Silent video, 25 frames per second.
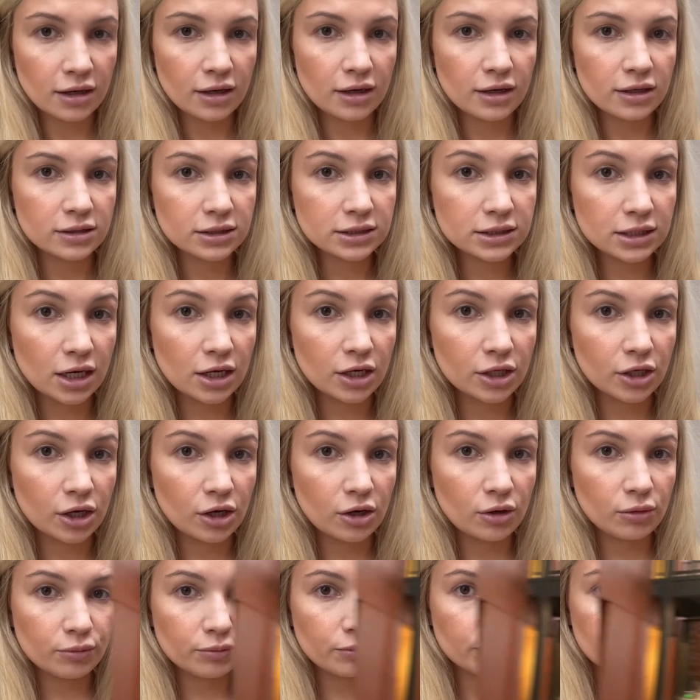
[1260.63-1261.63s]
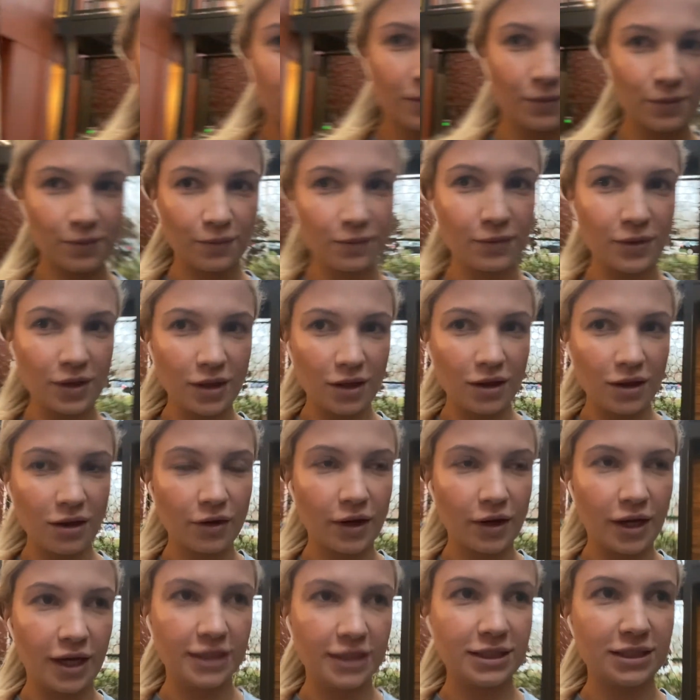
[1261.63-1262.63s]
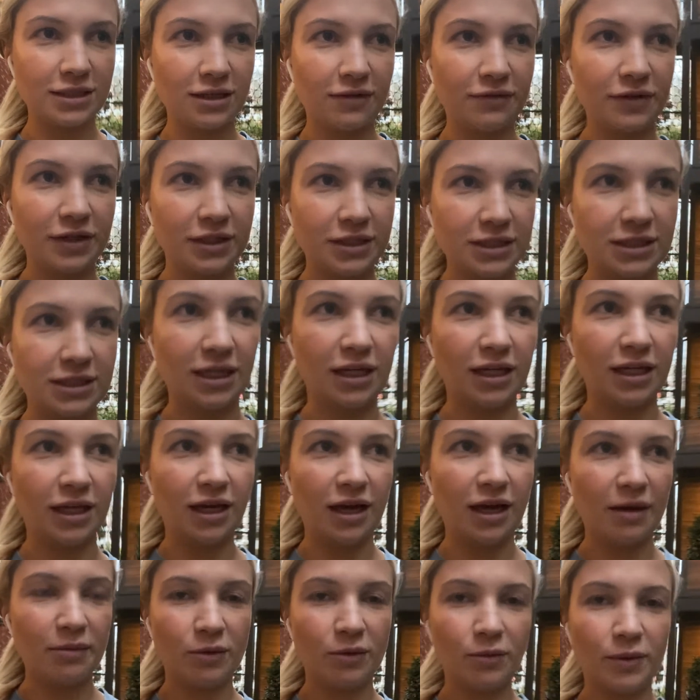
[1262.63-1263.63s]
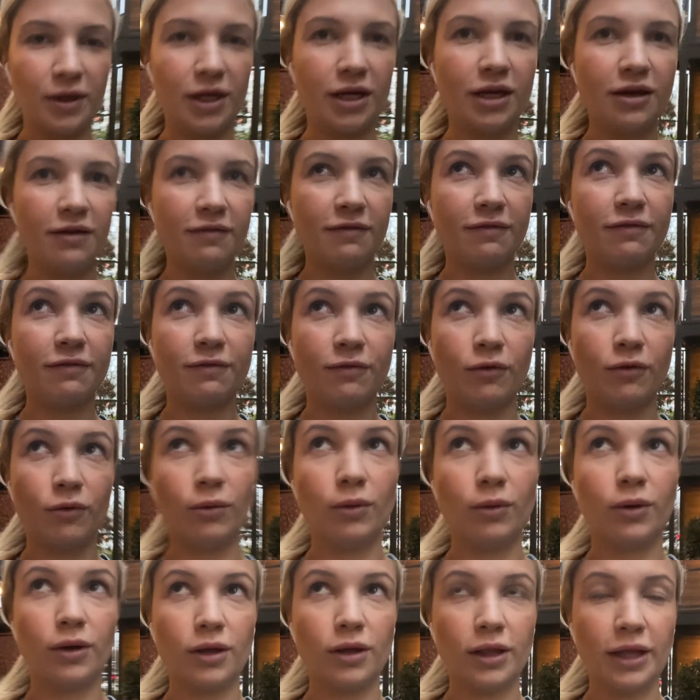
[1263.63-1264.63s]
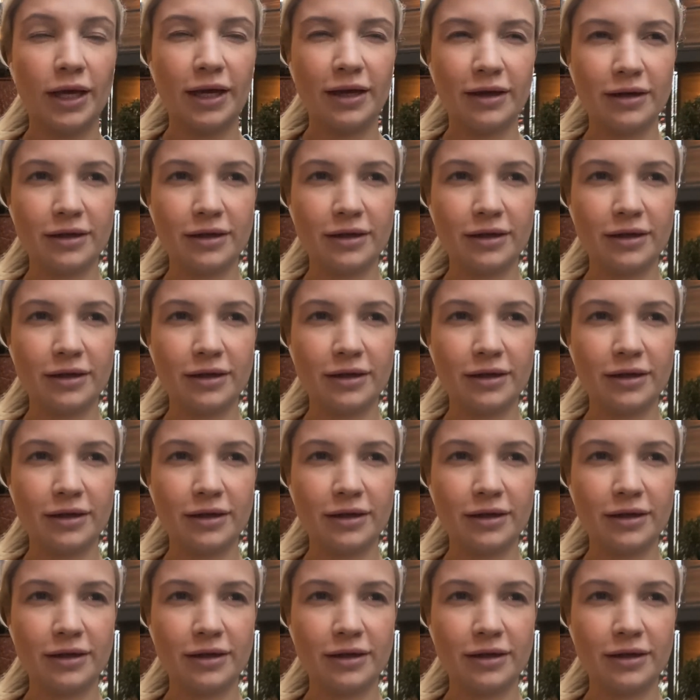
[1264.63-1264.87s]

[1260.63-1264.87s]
it's gotta go. Okay, it's not very sunny. I've been wearing it for like